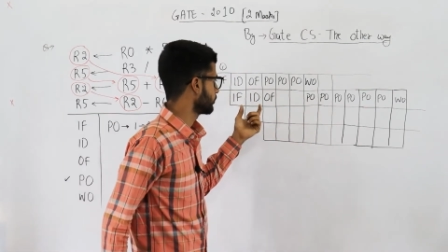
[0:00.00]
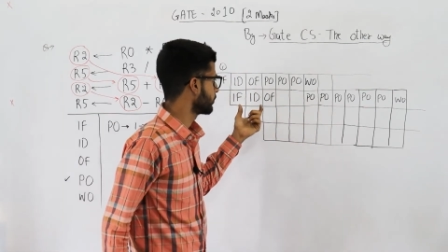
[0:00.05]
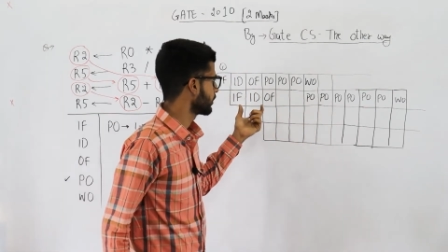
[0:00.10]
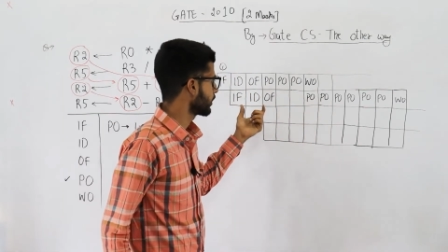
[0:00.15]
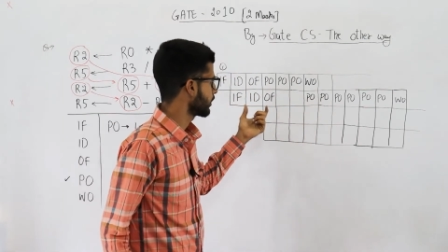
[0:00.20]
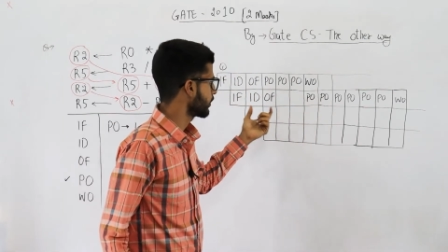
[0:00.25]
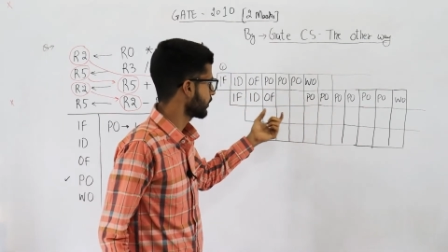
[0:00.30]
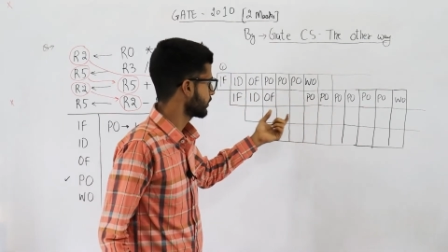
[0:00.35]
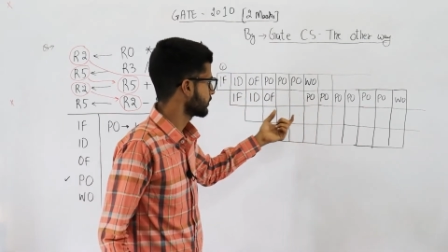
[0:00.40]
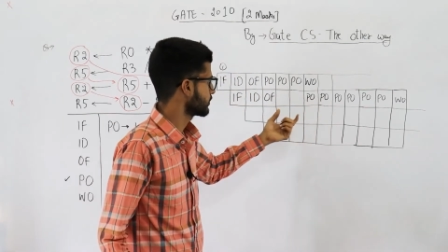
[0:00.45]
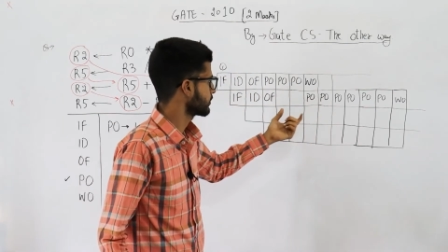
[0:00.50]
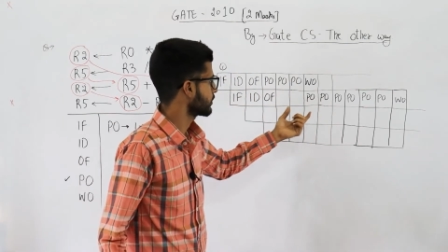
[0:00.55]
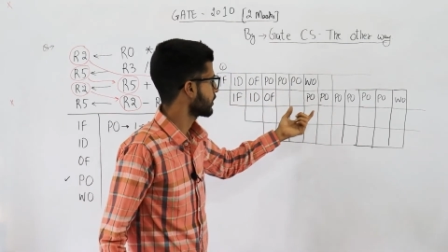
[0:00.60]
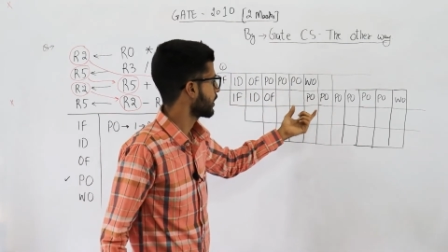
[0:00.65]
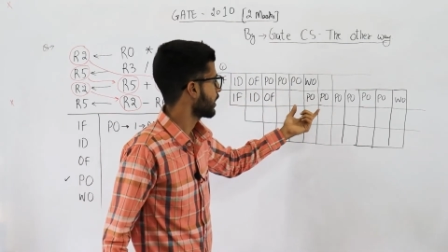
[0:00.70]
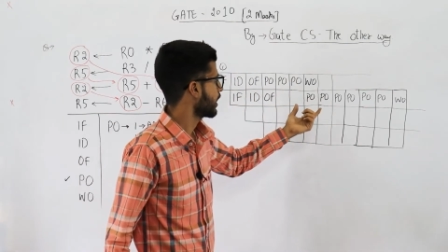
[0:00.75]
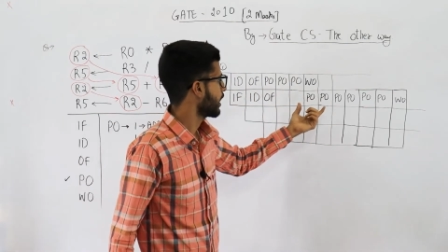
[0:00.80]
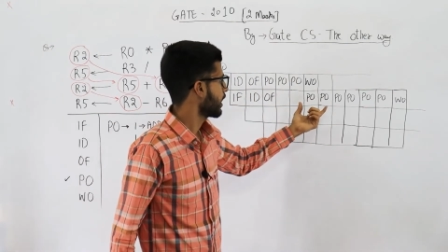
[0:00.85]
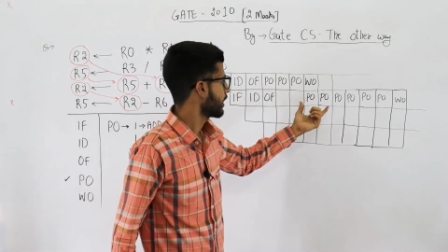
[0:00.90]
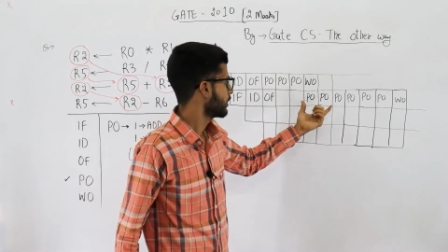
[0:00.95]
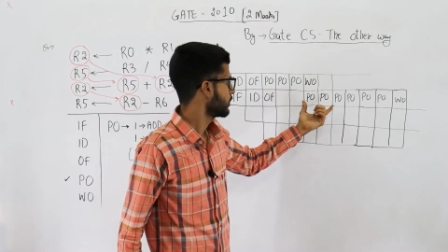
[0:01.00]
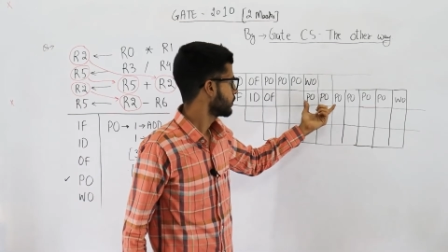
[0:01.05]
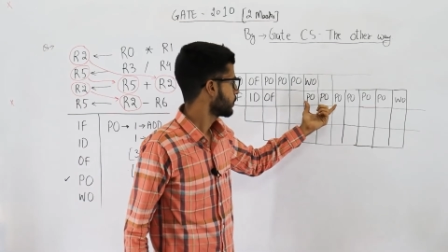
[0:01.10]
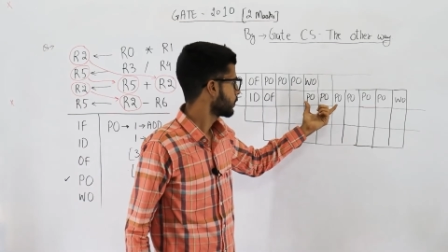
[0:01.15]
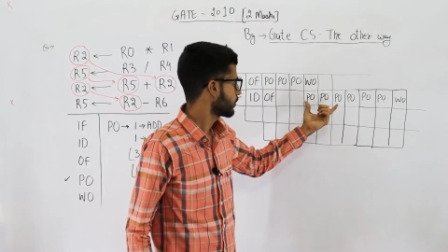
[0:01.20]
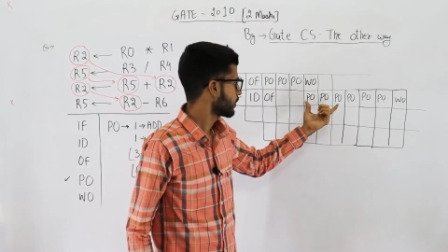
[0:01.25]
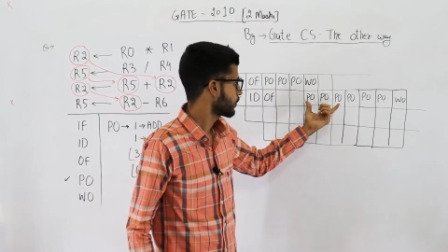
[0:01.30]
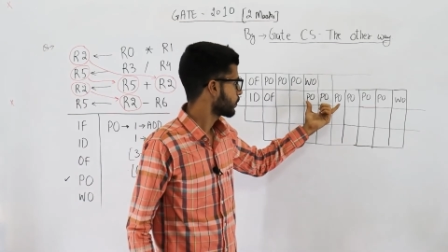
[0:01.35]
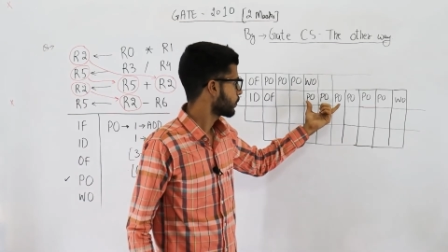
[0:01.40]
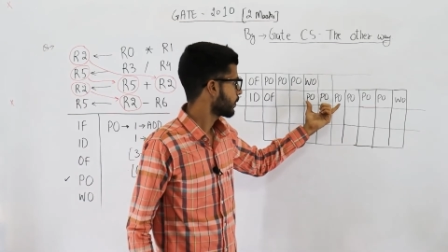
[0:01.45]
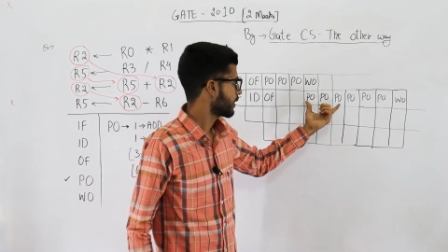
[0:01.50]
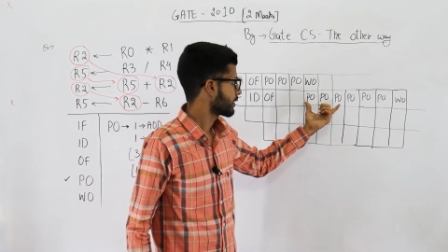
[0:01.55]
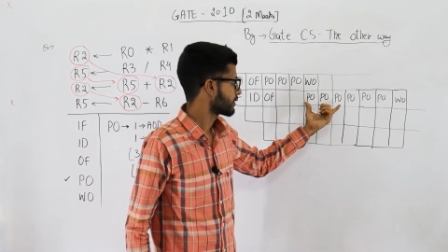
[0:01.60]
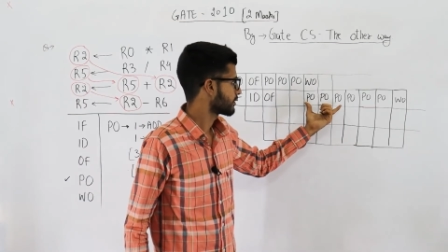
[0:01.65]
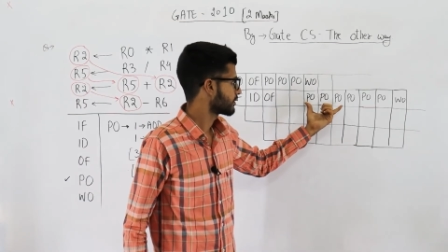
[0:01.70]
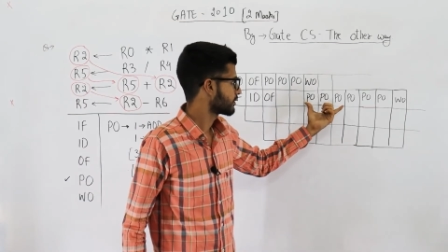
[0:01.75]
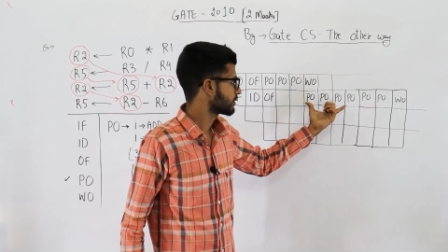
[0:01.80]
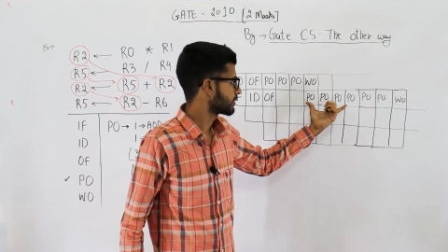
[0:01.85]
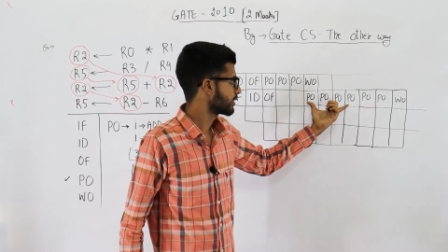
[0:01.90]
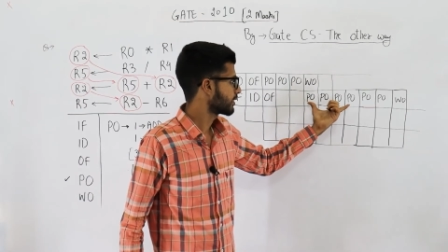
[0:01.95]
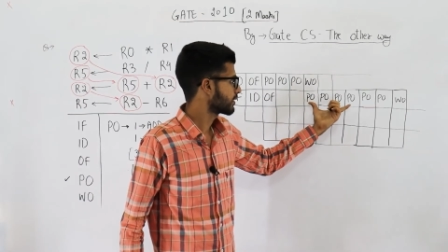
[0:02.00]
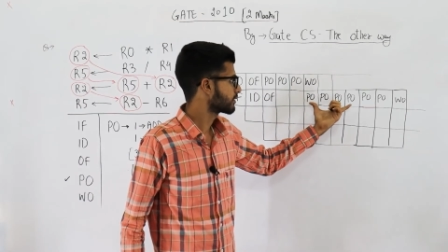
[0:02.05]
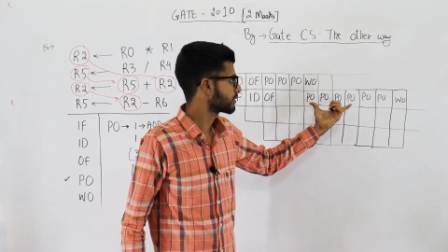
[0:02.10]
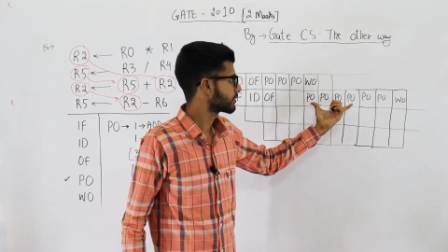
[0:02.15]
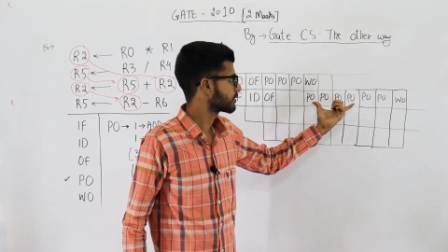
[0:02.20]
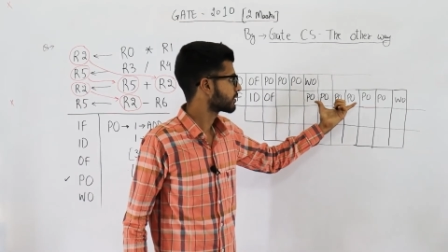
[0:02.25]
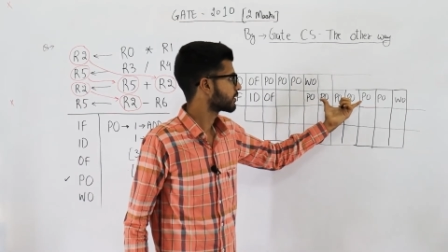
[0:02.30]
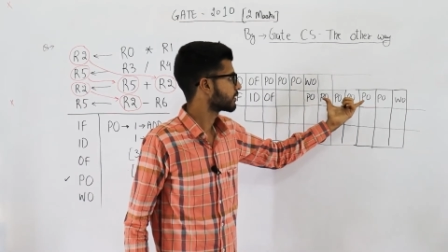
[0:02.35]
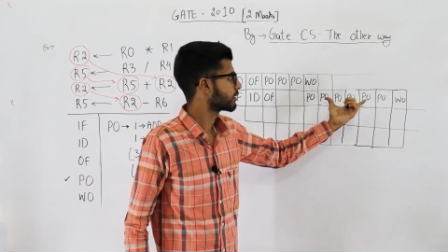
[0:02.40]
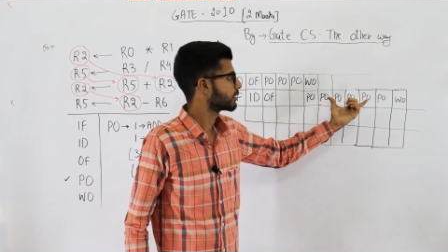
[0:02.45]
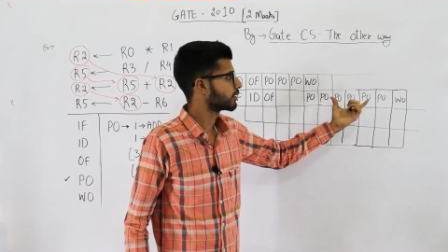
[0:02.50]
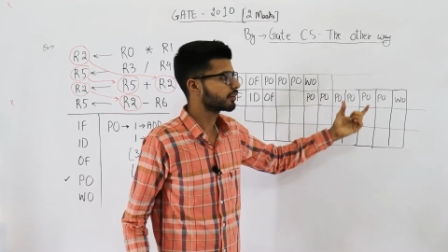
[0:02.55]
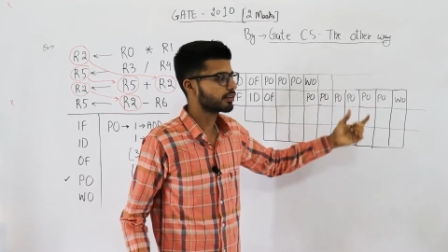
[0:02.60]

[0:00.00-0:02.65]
because I2 requires six